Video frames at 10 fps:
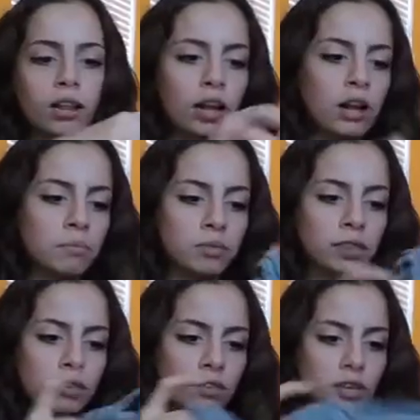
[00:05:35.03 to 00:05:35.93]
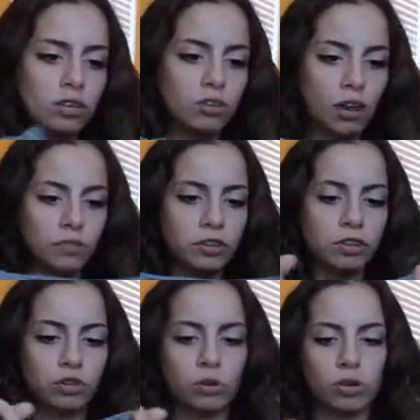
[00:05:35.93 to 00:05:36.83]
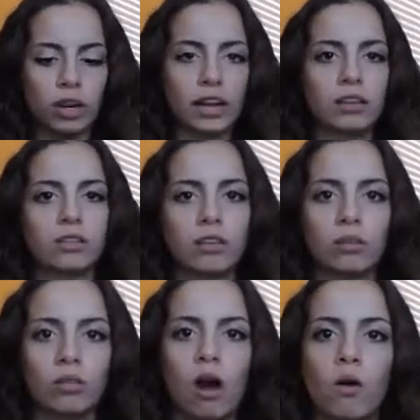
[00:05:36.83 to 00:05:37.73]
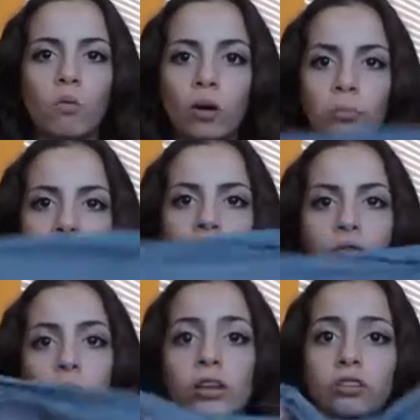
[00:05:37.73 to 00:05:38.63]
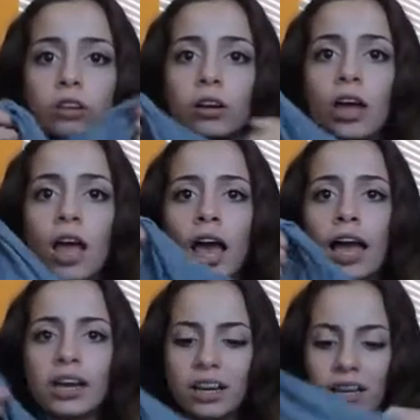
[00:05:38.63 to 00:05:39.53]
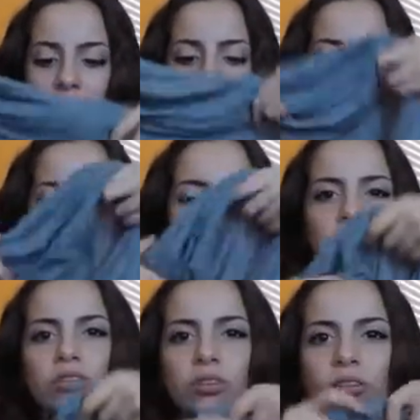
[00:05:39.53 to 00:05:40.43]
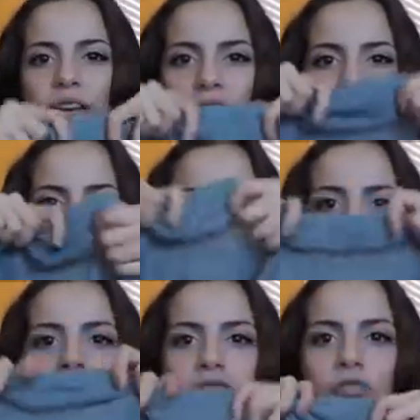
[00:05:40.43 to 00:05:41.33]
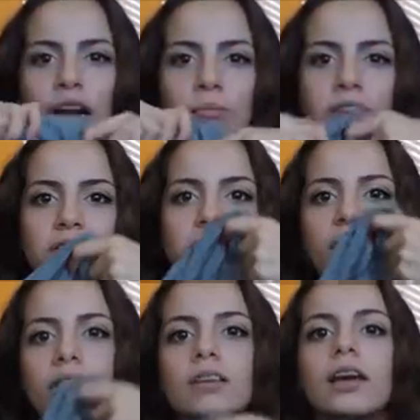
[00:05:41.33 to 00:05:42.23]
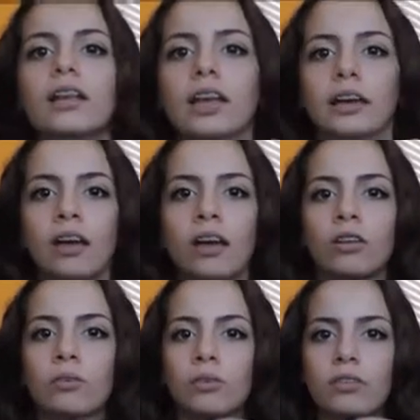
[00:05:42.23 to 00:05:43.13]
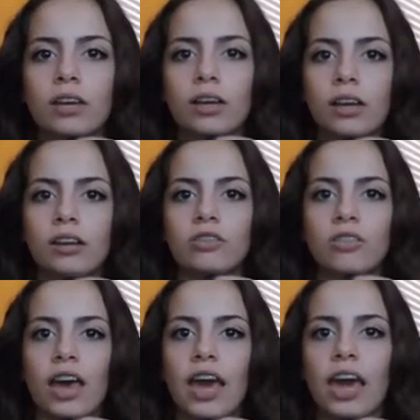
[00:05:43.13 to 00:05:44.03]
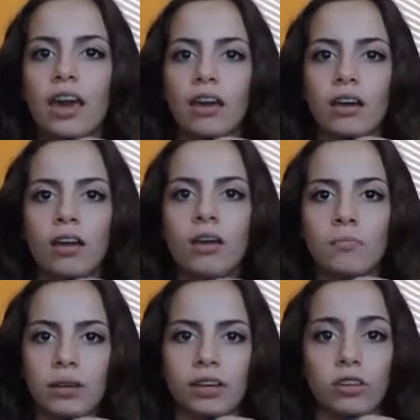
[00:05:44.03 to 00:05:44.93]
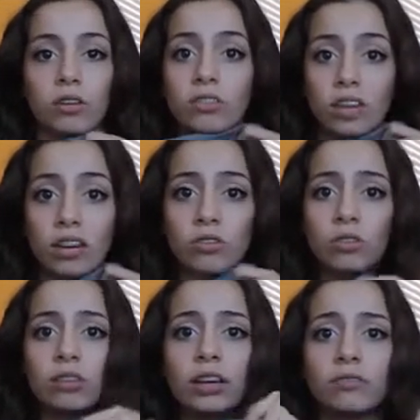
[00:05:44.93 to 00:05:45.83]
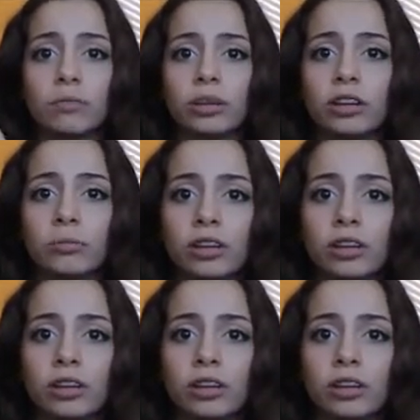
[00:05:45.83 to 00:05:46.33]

Um, this is obviously shorter, and it's a lot warmer for winter, and it's not really a turtleneck. I don't know how to describe these things. It's kind of like the ones that kind of just hang, but it looks like a turtleneck from here